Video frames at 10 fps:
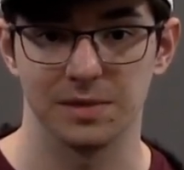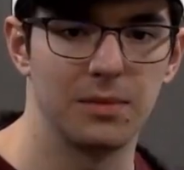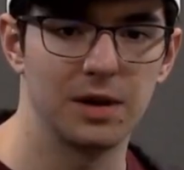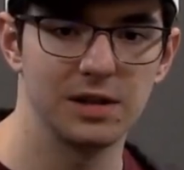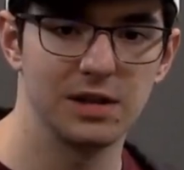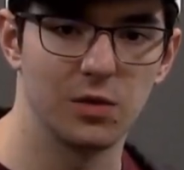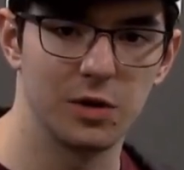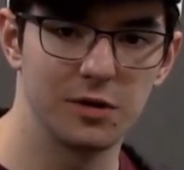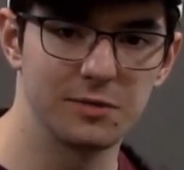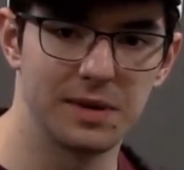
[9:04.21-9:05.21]
By pressing the
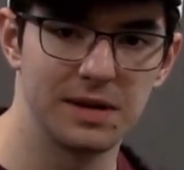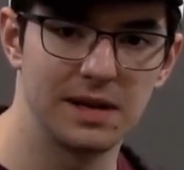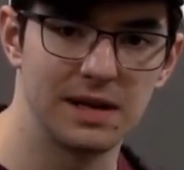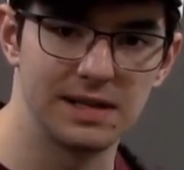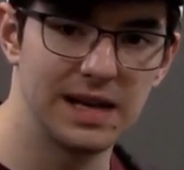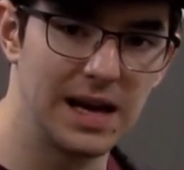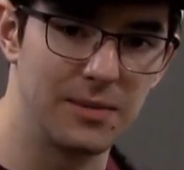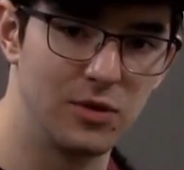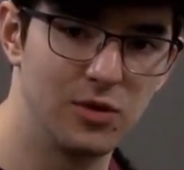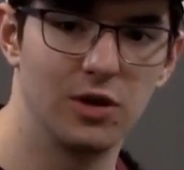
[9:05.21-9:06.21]
Windows button and
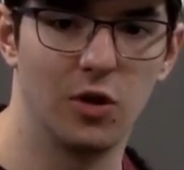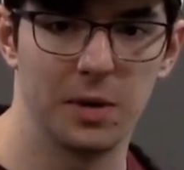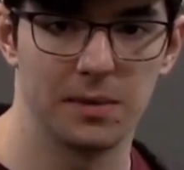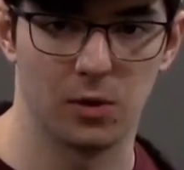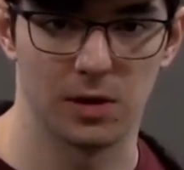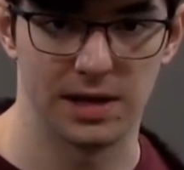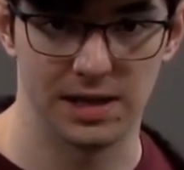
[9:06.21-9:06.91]
tab, you can open more